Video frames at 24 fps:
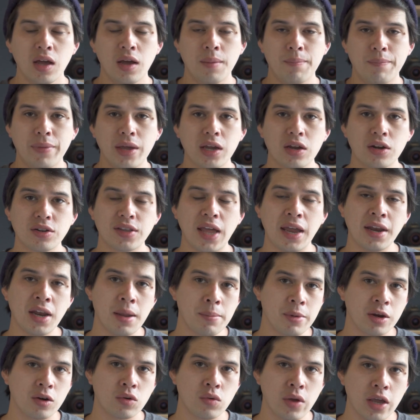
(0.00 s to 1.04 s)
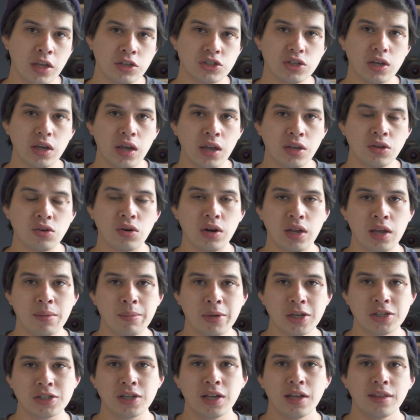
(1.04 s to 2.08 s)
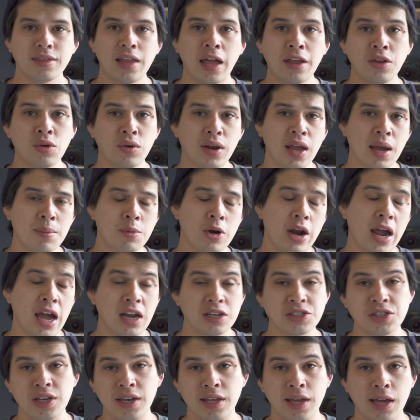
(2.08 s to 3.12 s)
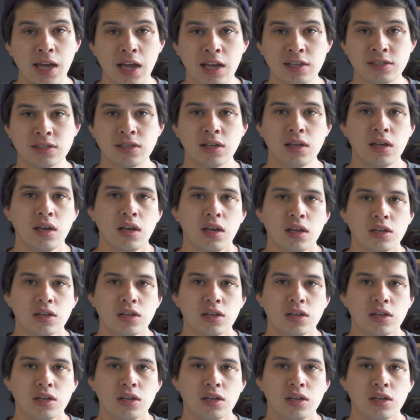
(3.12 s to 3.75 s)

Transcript: a bigger dynamic range in your image that your camera actually has.